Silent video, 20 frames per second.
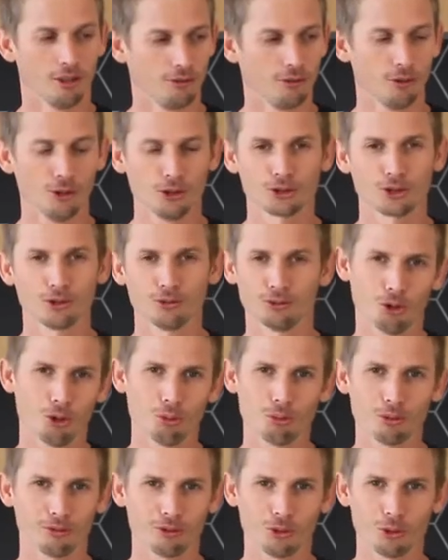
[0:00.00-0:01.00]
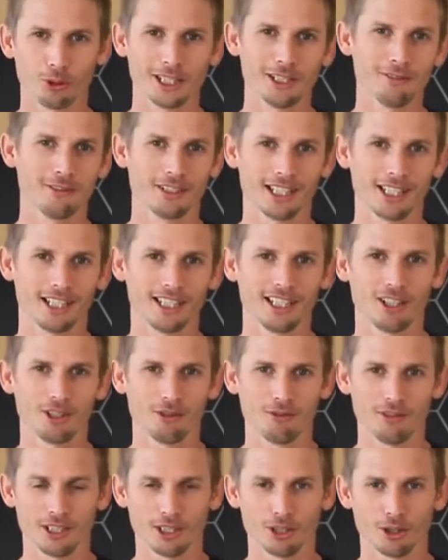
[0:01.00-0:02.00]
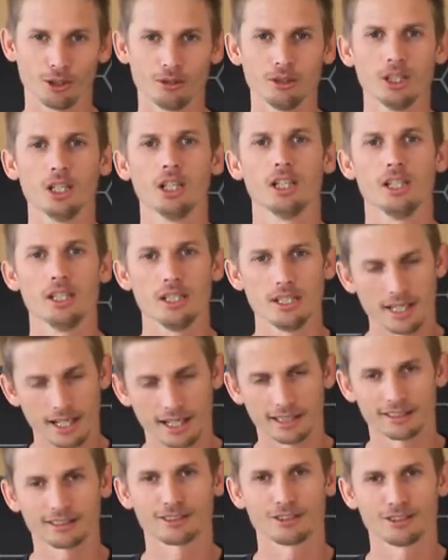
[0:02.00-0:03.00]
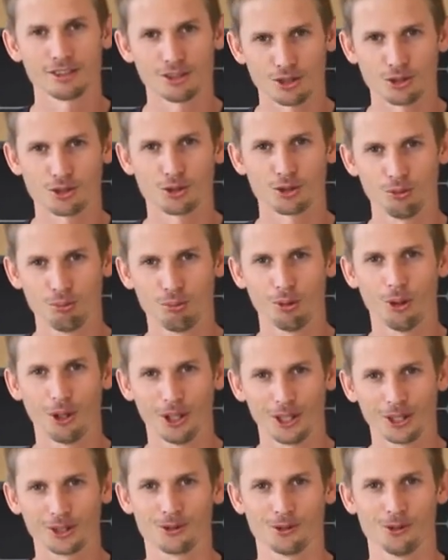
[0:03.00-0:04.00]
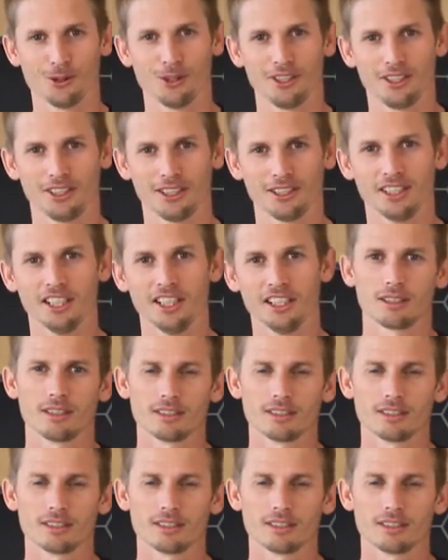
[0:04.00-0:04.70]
First of all, before we even get into the video, yes, you should buy a grinder.